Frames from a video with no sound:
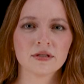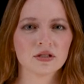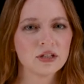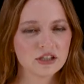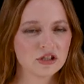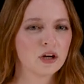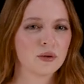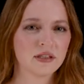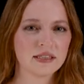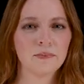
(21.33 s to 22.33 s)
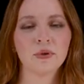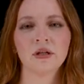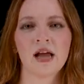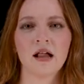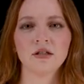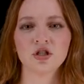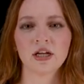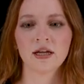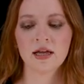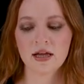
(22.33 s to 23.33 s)
So let's start with a simple
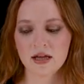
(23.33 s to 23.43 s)
analogy.